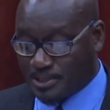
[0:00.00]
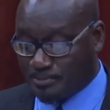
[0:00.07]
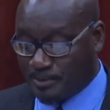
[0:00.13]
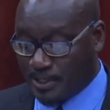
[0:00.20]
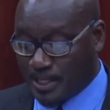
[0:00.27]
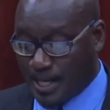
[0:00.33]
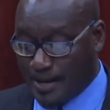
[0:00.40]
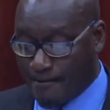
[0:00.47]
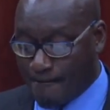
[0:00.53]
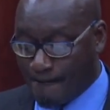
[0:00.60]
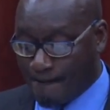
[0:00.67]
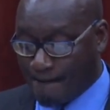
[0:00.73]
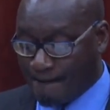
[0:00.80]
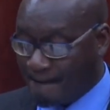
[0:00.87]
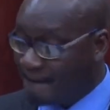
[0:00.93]
Speaker,
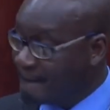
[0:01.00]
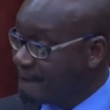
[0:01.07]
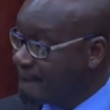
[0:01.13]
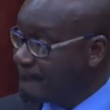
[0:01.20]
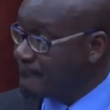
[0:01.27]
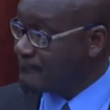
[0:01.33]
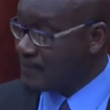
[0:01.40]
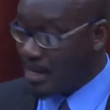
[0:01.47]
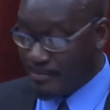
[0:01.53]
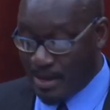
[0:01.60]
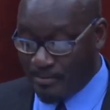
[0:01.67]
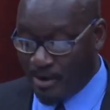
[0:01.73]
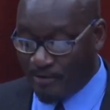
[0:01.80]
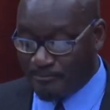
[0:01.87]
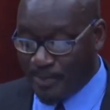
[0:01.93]
a
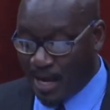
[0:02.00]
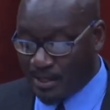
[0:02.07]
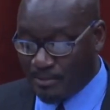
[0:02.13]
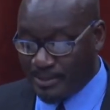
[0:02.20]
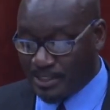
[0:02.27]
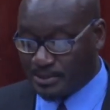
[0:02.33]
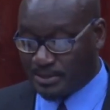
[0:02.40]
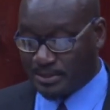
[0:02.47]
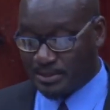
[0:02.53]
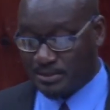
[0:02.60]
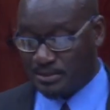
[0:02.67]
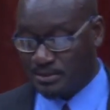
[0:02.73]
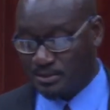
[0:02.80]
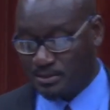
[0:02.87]
member of parliament,